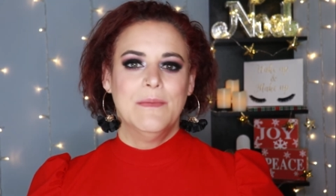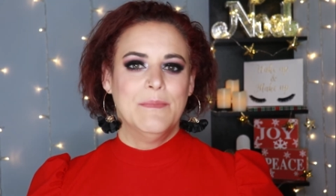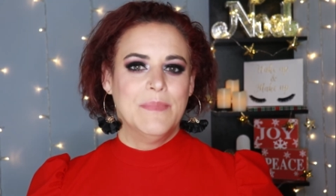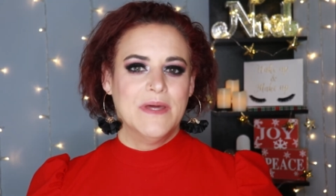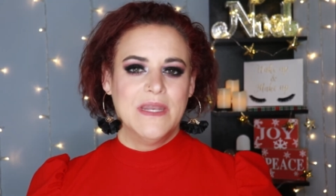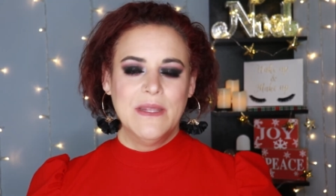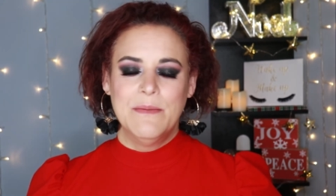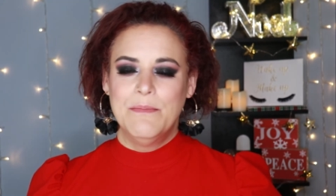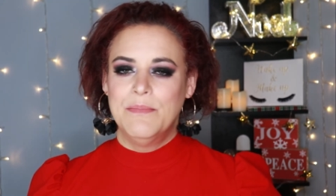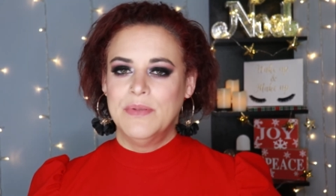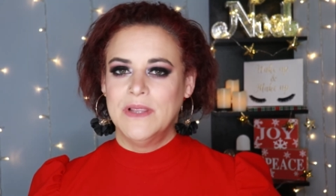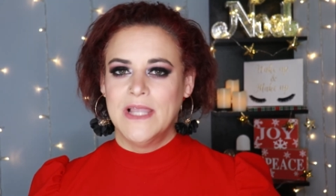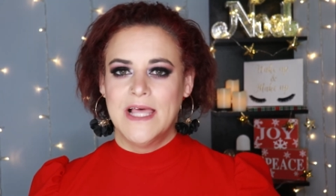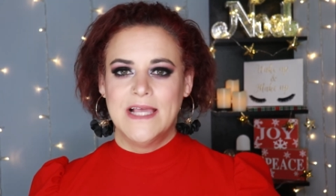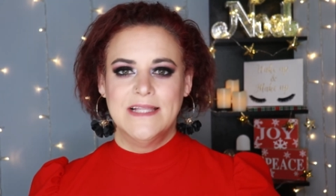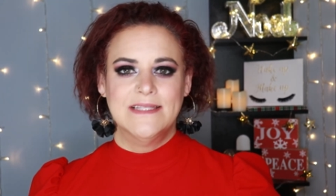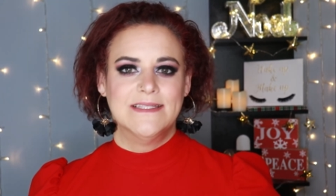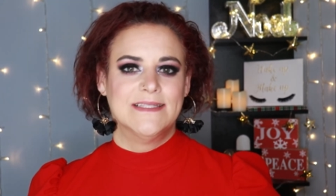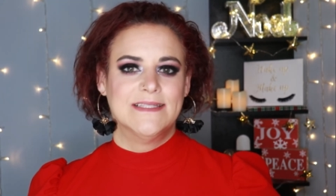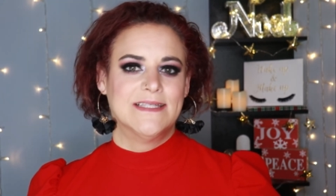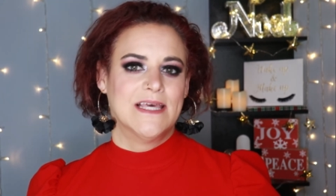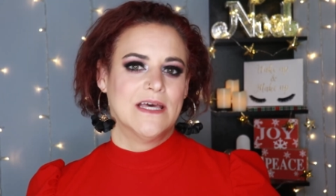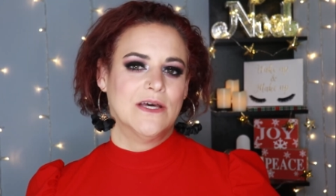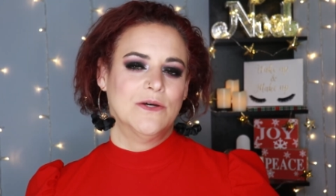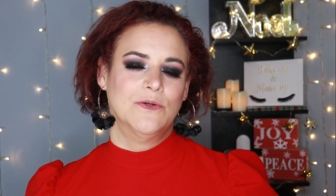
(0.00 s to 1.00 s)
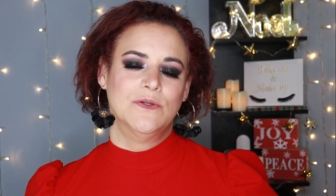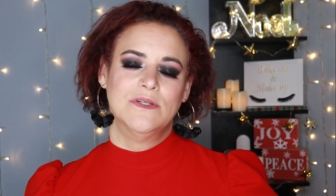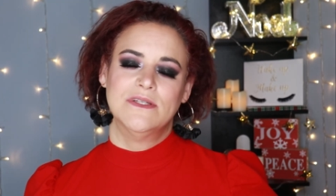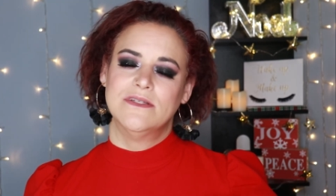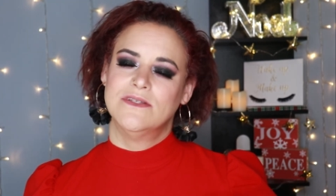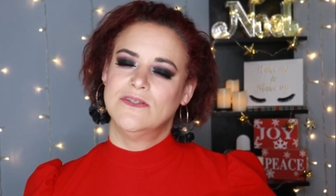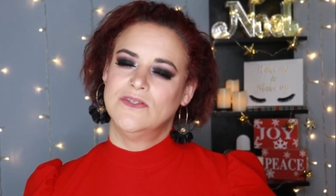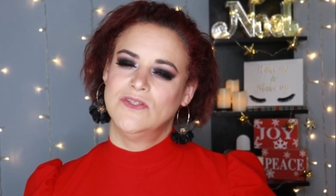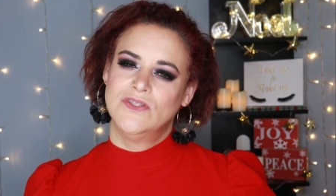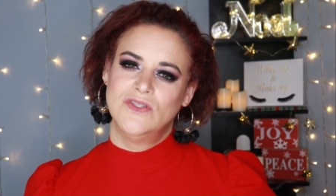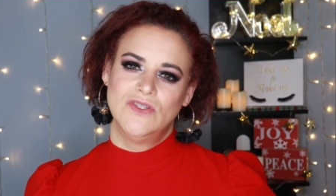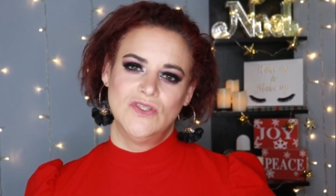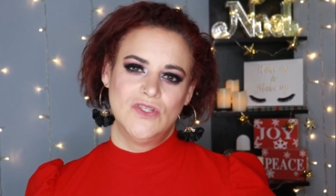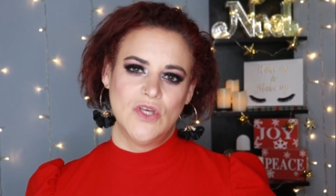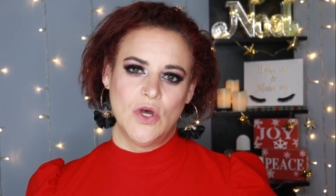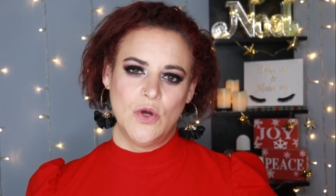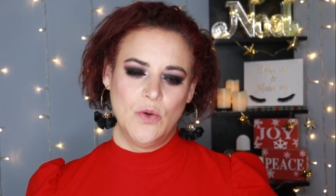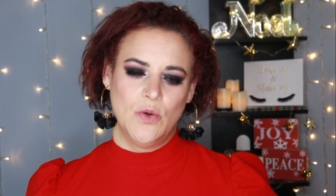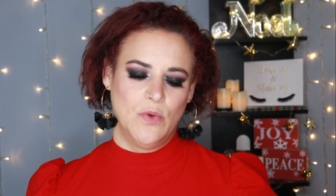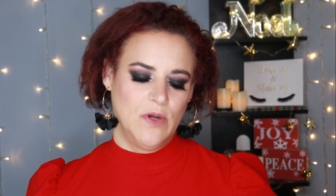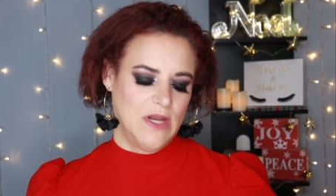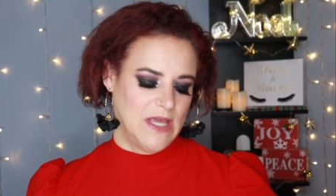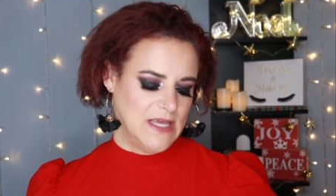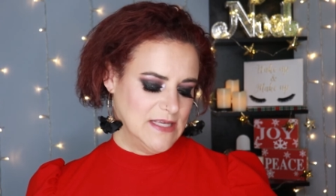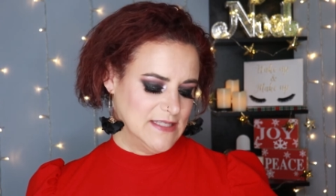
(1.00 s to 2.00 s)
but it blends out
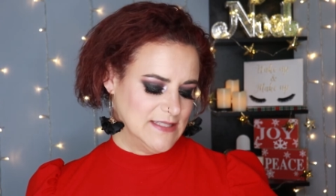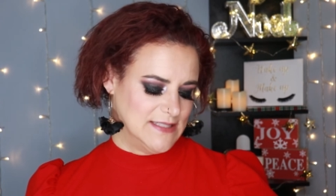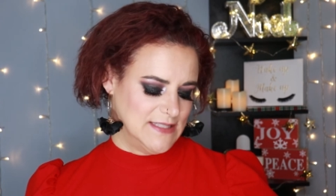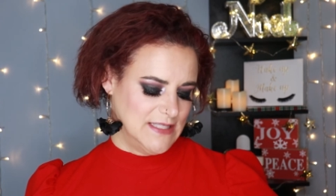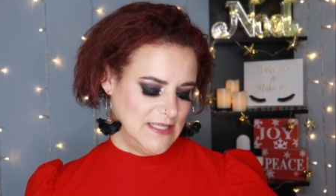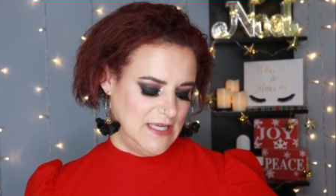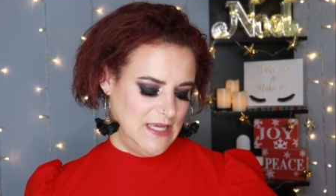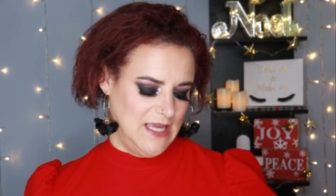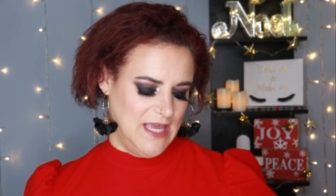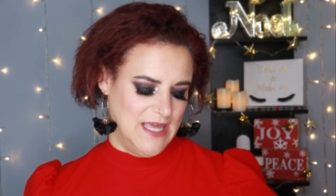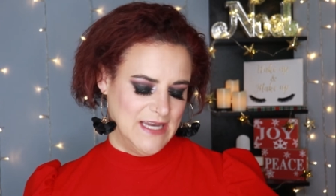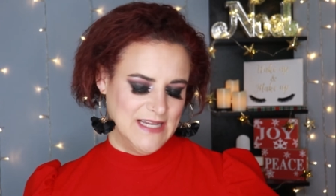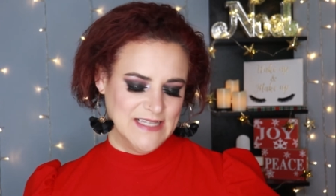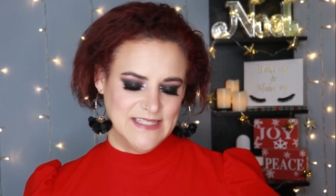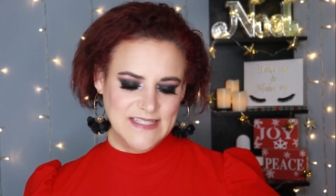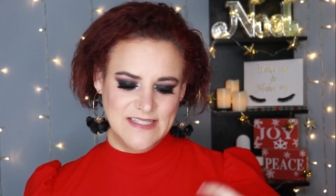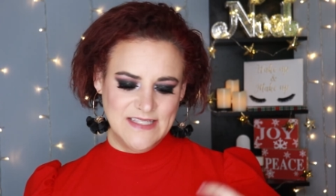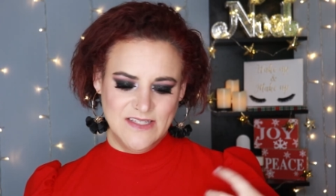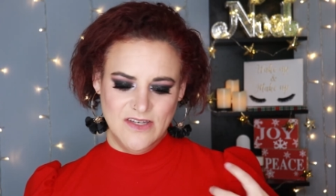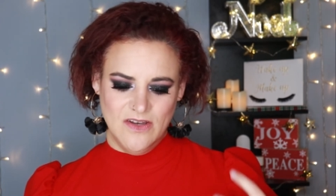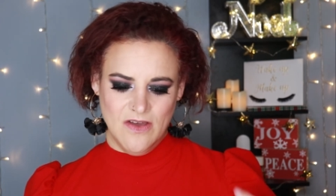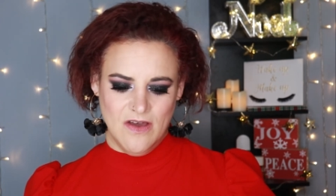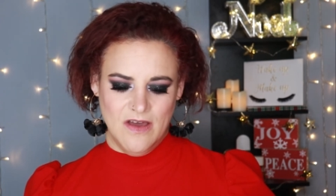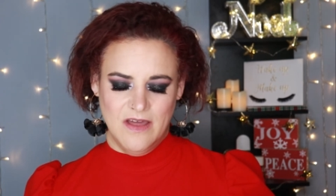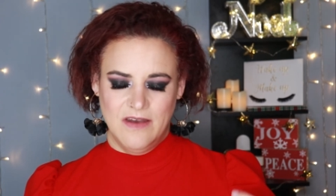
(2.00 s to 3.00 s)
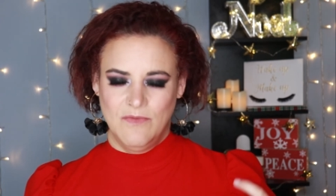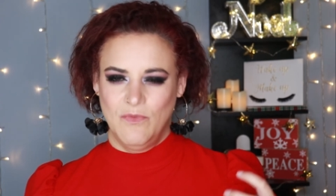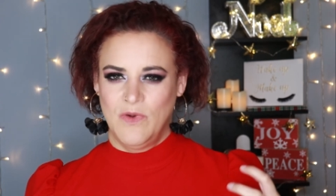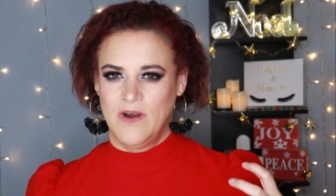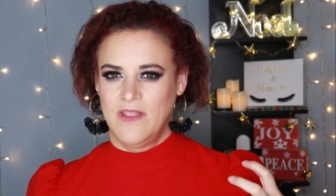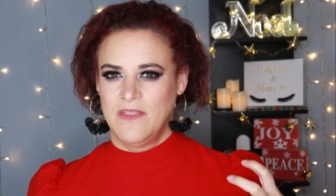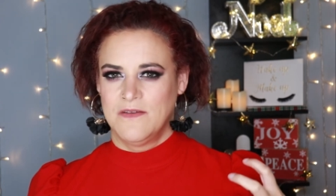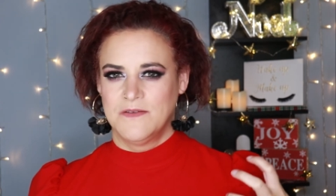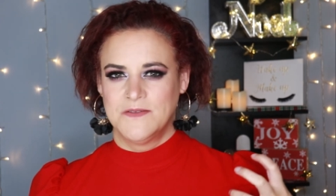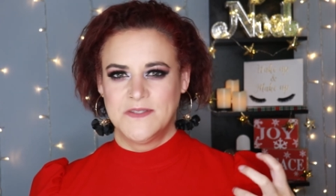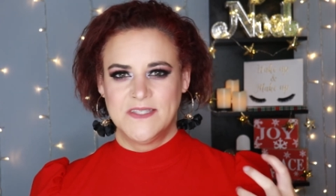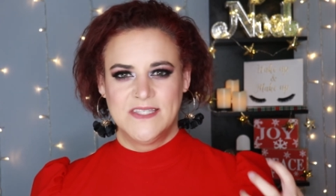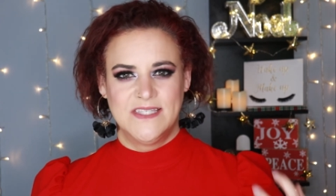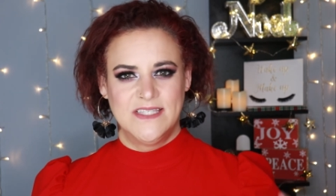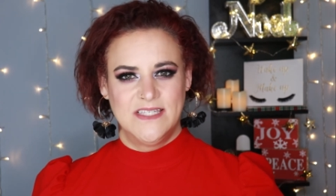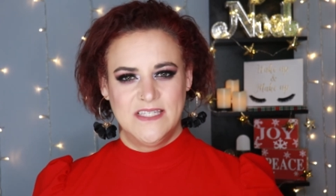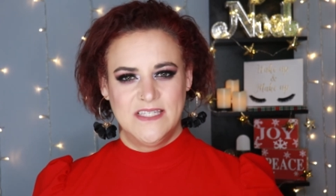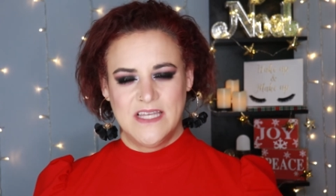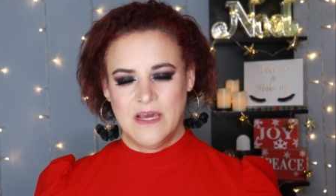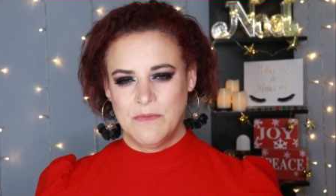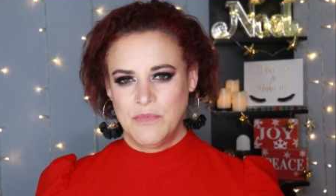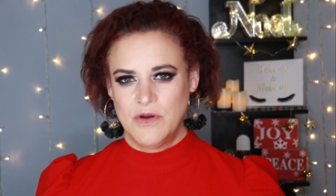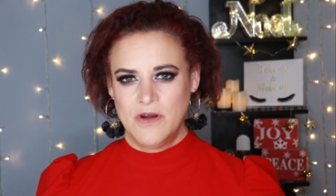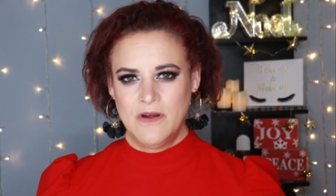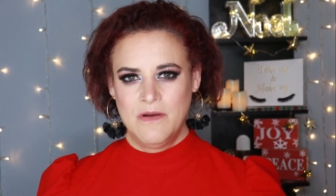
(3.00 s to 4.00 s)
so nicely and it's not one of those
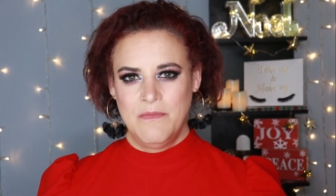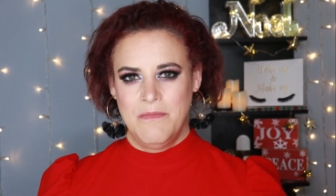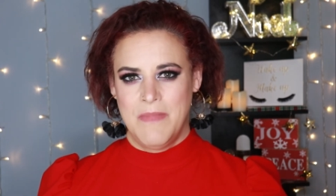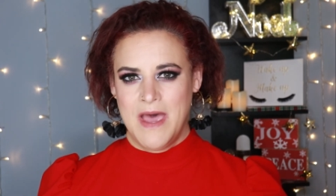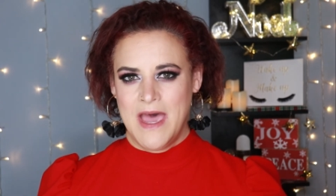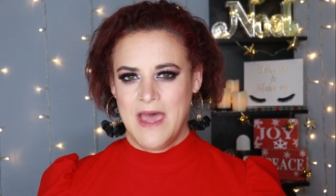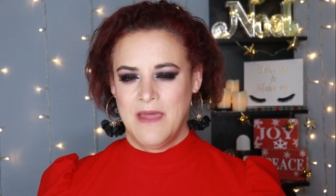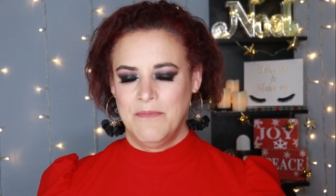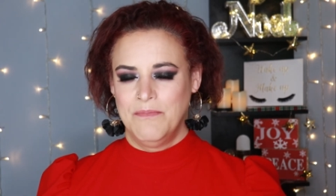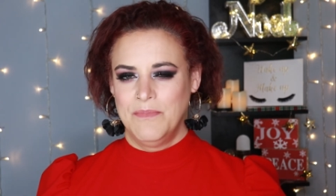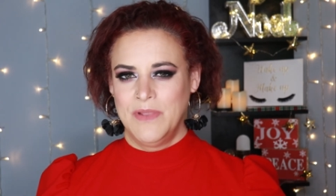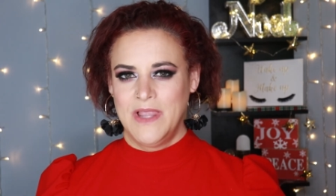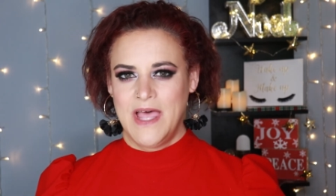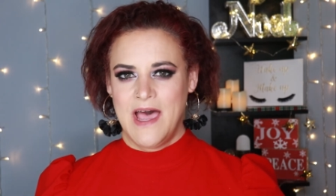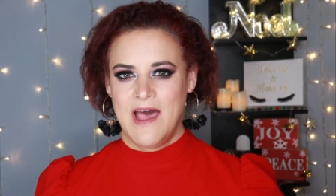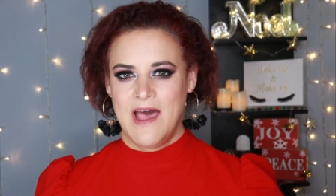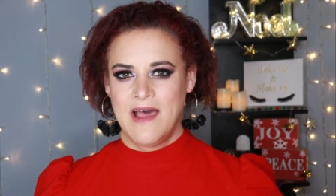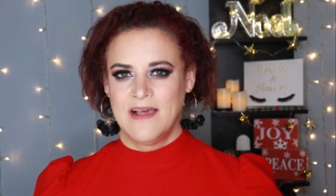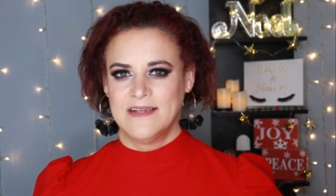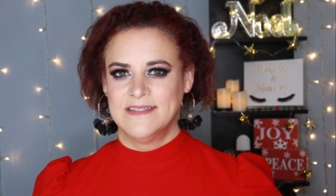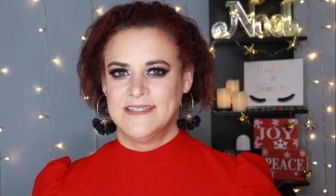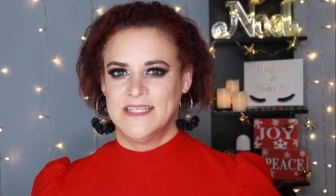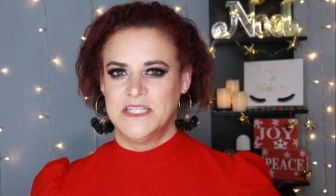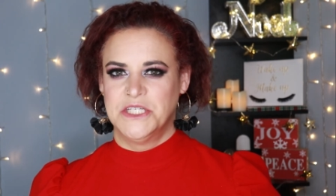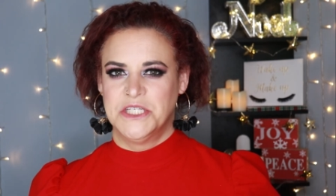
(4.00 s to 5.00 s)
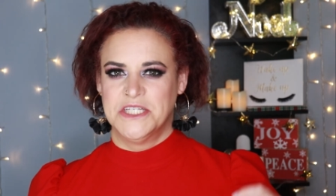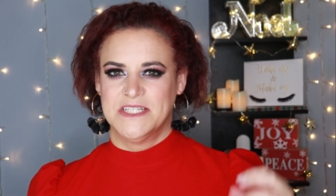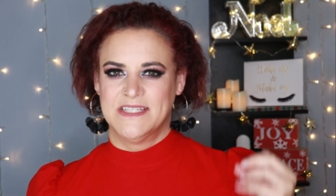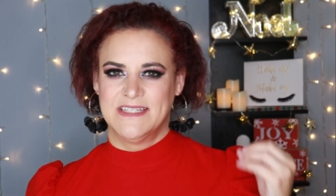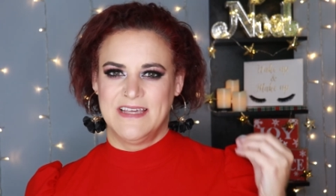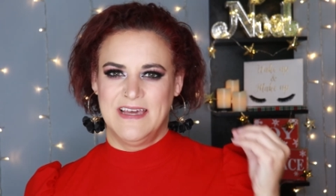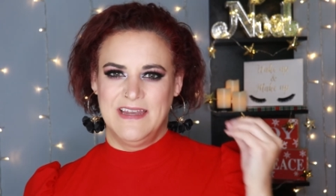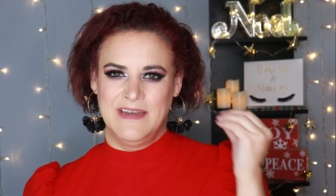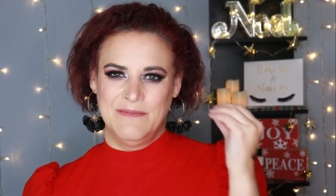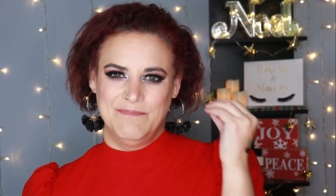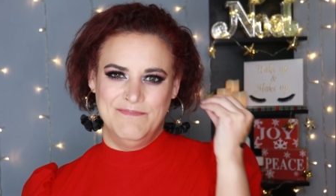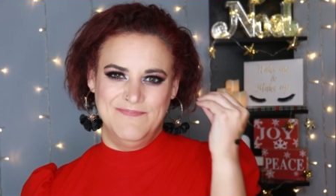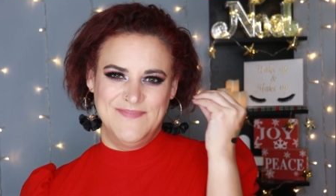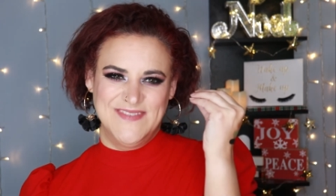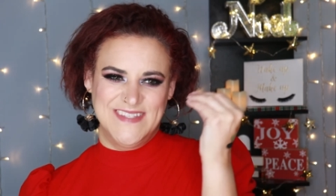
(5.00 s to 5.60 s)
stubborn matte blacks that just kind of